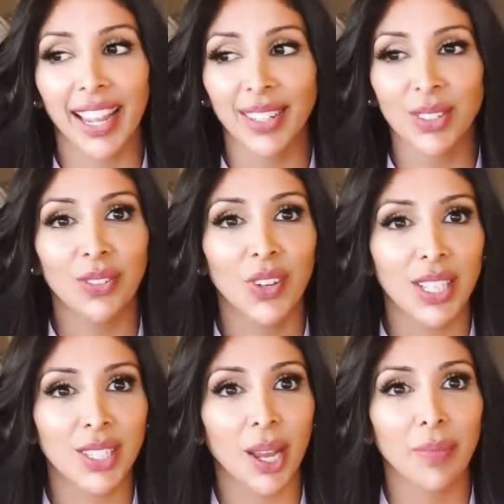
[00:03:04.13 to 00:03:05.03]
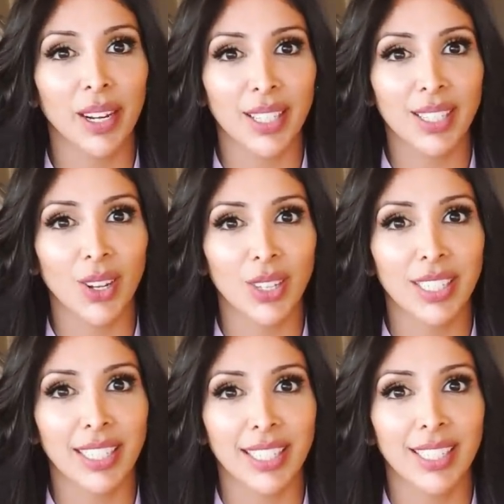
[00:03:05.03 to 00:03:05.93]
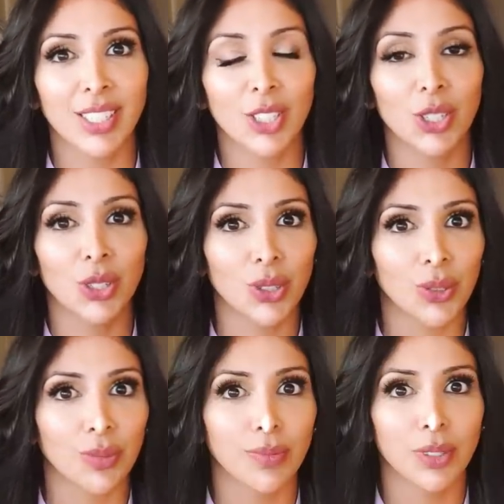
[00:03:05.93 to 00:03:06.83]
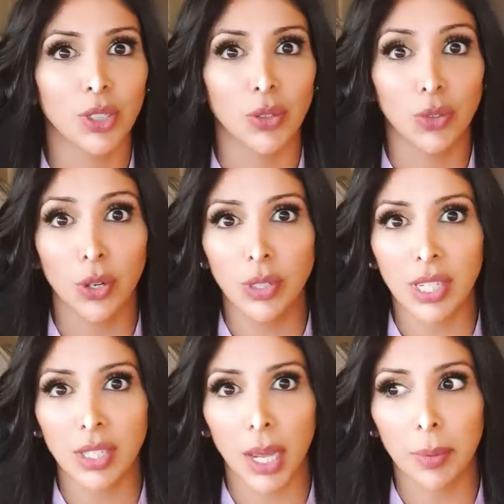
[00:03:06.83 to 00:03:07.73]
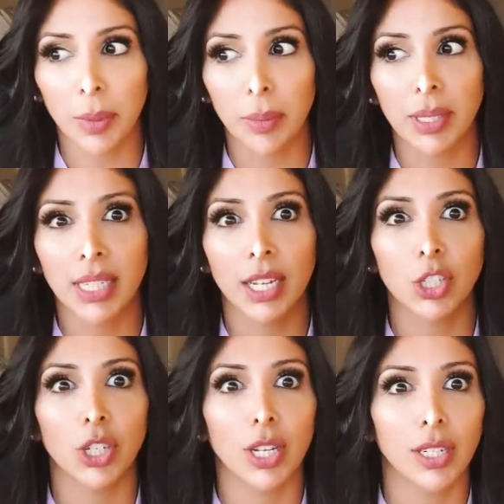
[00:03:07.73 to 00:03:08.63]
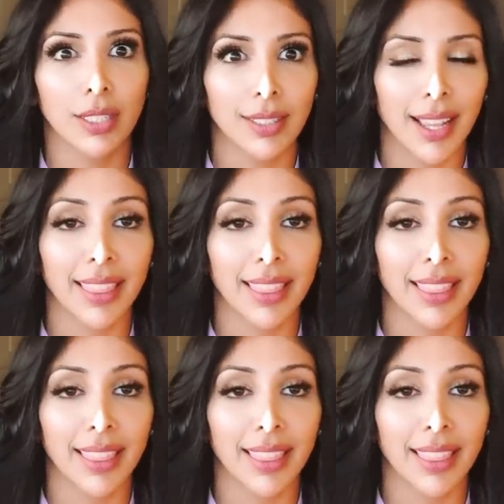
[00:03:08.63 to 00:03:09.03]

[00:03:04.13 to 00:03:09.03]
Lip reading: And it was the first time that I started to, you know, notice hyperpigmentation.